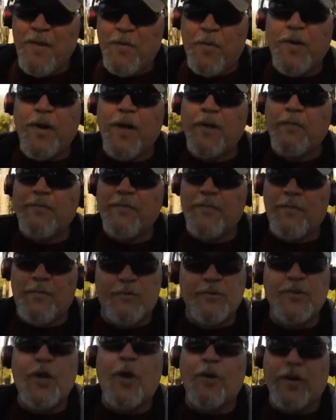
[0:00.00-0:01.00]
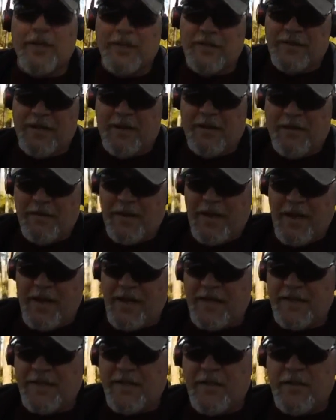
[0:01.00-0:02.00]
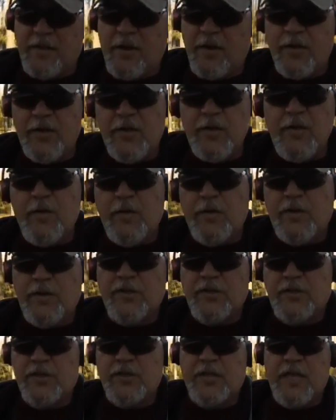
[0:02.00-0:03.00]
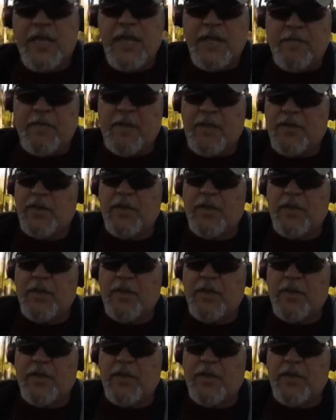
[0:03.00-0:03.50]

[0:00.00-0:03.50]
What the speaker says: One of them was Arkansas. And I said, "Are you kidding me?"